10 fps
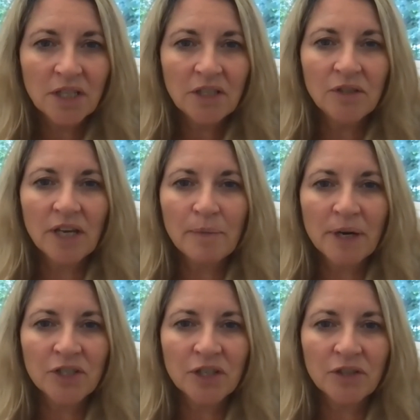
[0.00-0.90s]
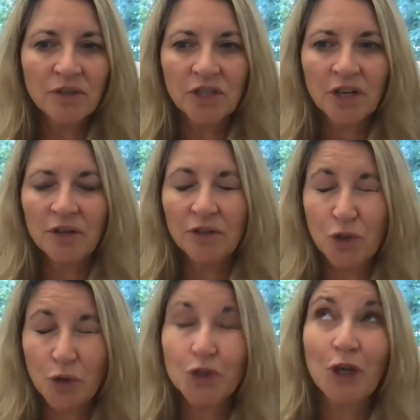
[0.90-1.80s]

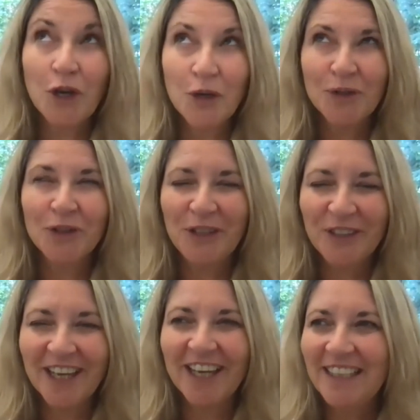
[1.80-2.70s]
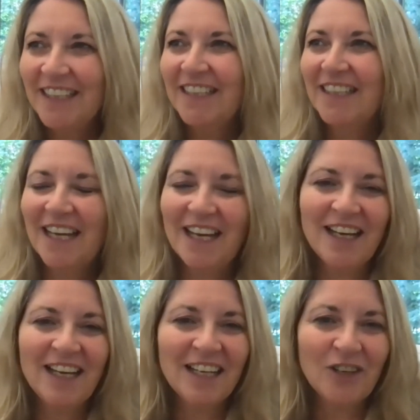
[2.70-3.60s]
ukbrandshow.co.uk.